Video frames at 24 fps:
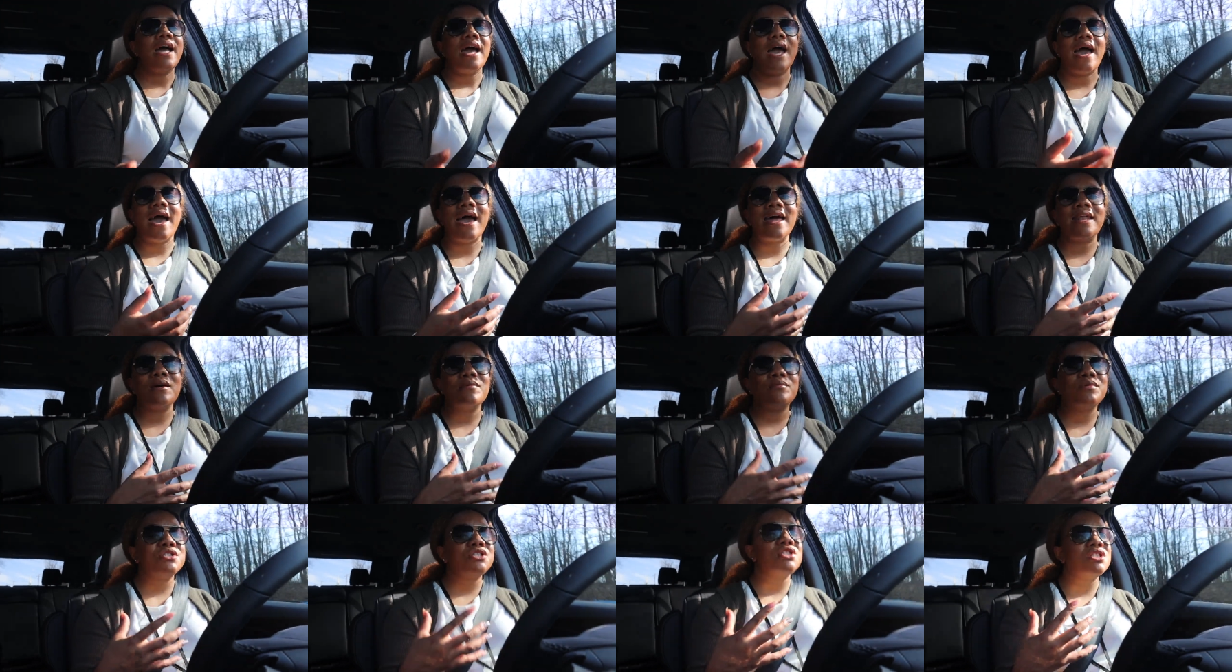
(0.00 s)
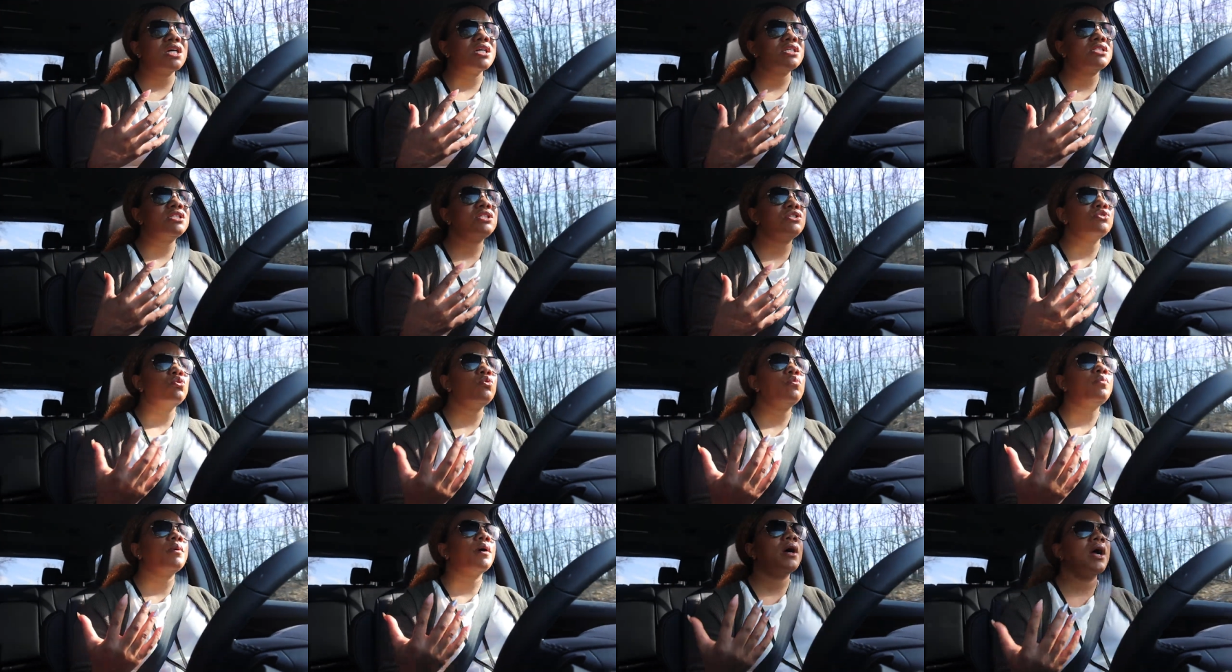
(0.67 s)
And it was just
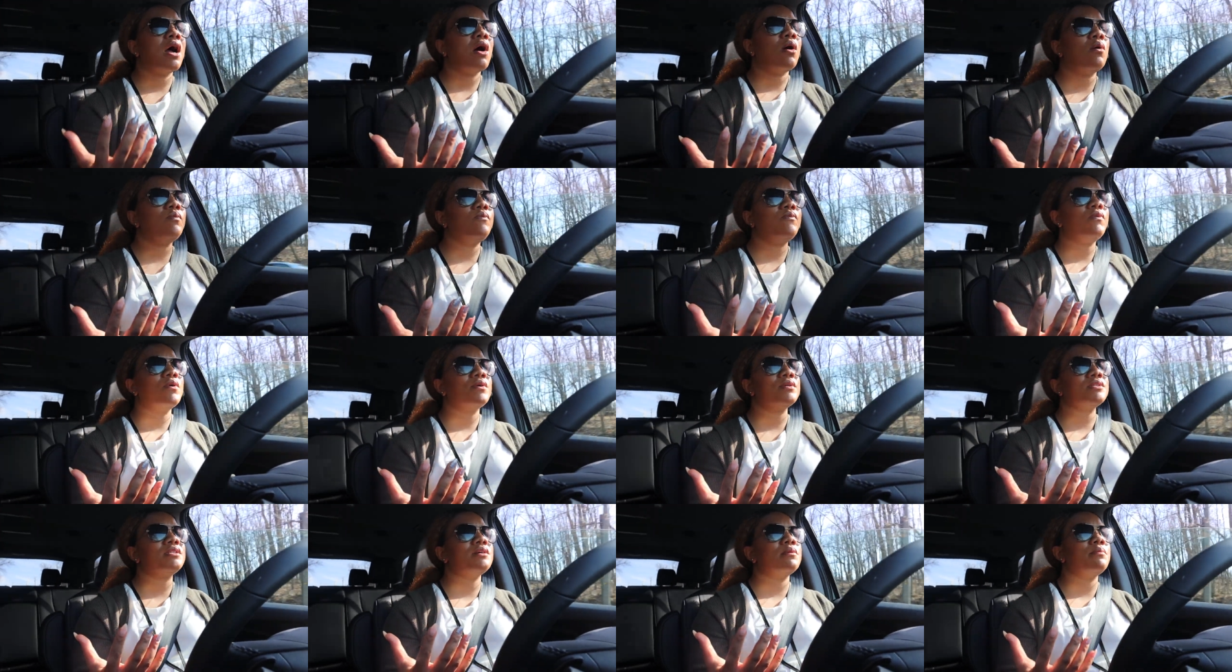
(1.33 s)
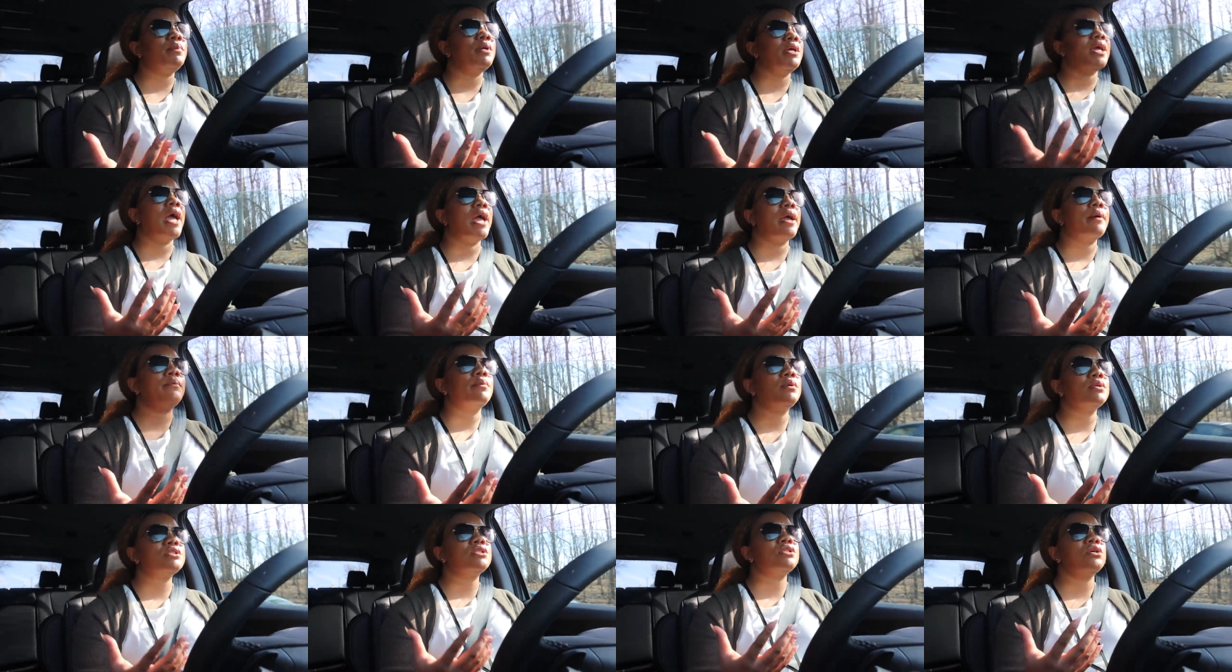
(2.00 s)
super helpful to be
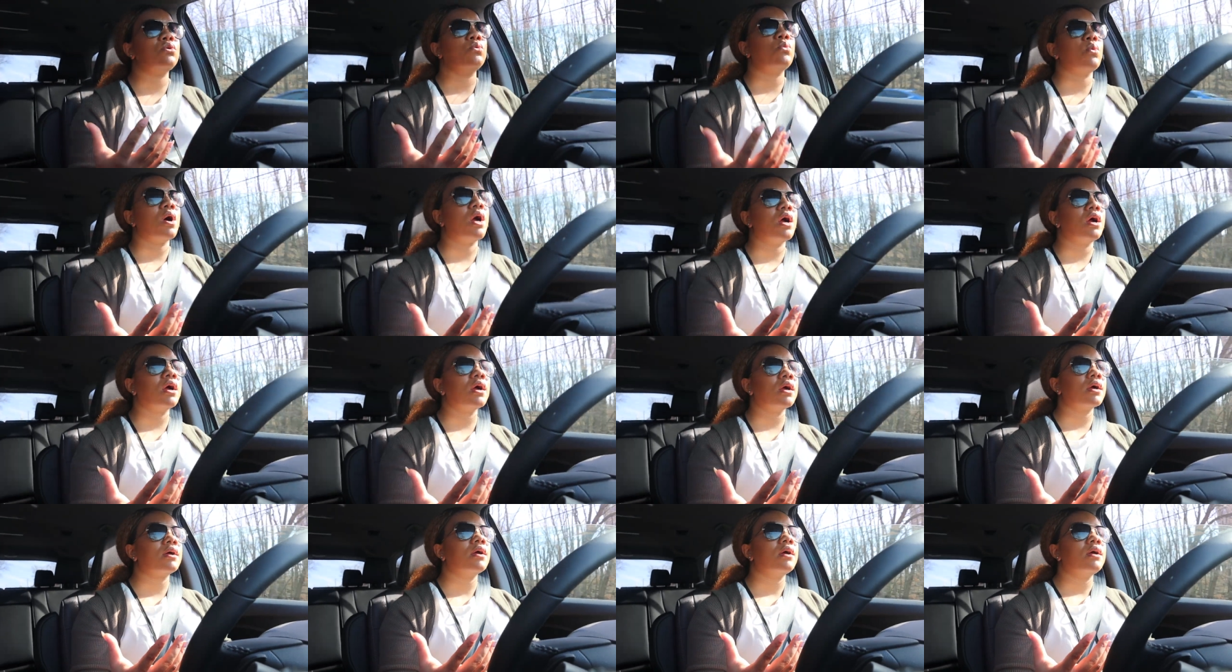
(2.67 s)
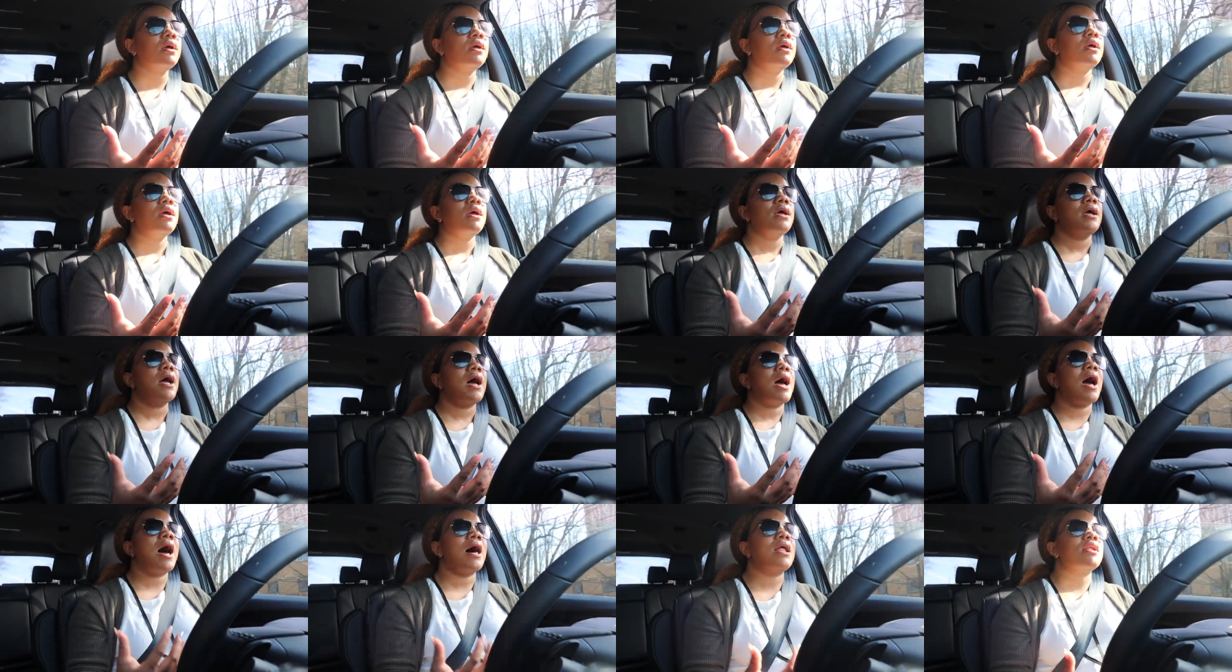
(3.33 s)
able to work
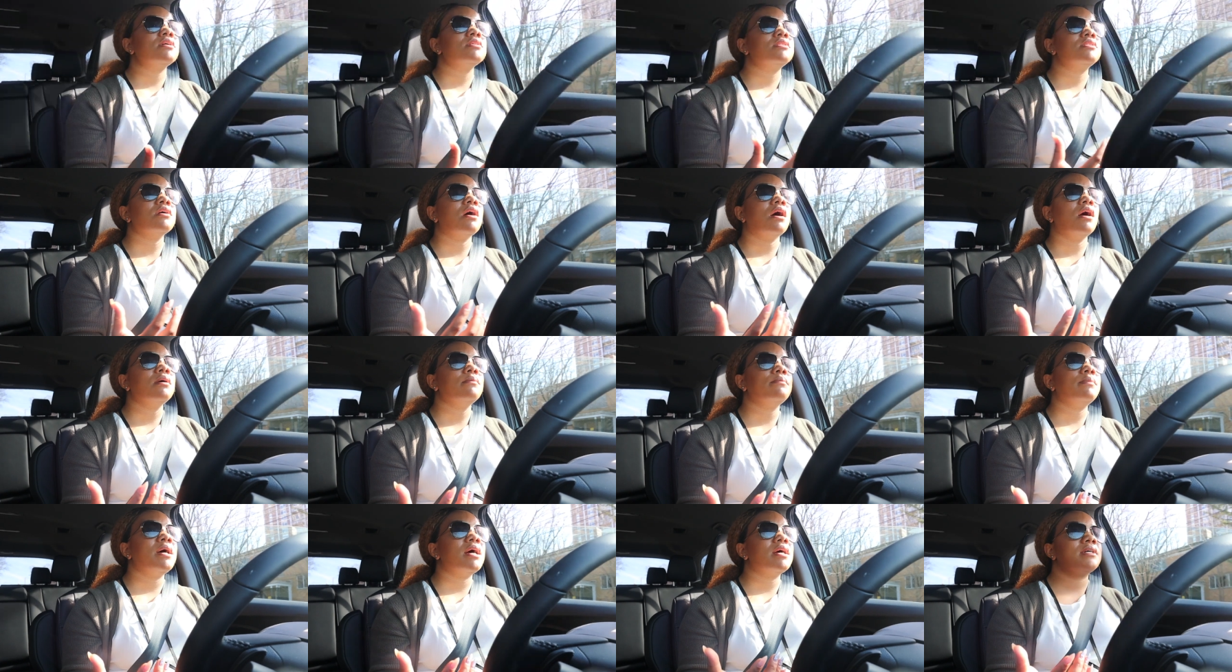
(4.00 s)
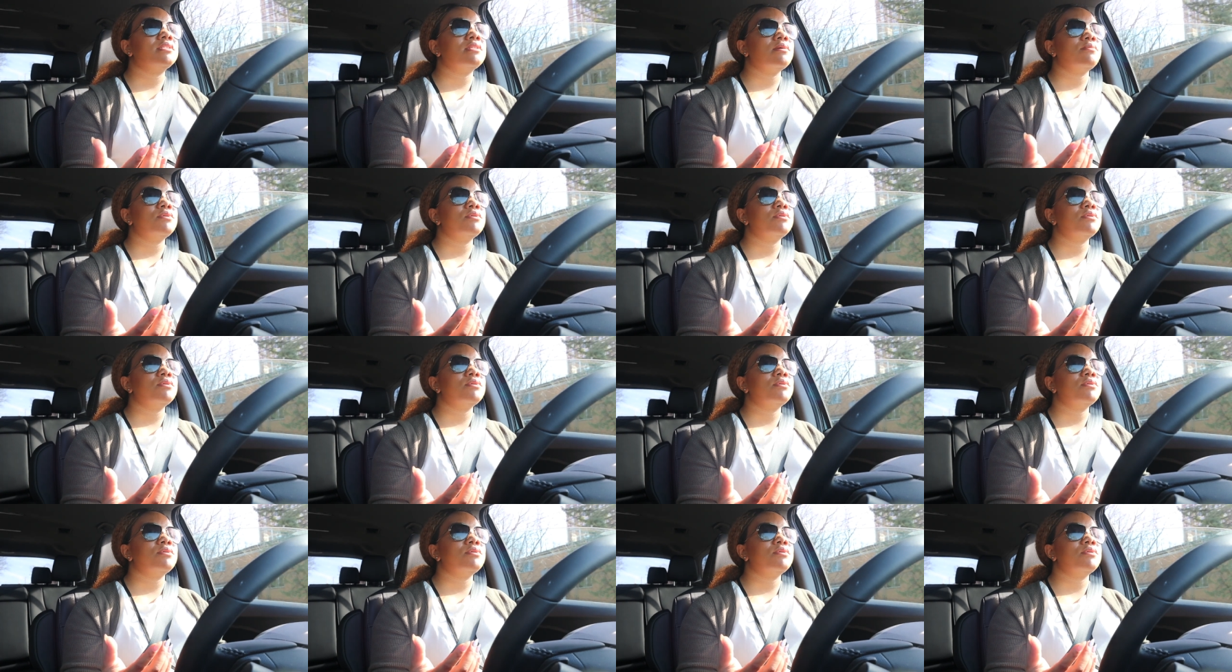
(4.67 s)
out of Starbucks.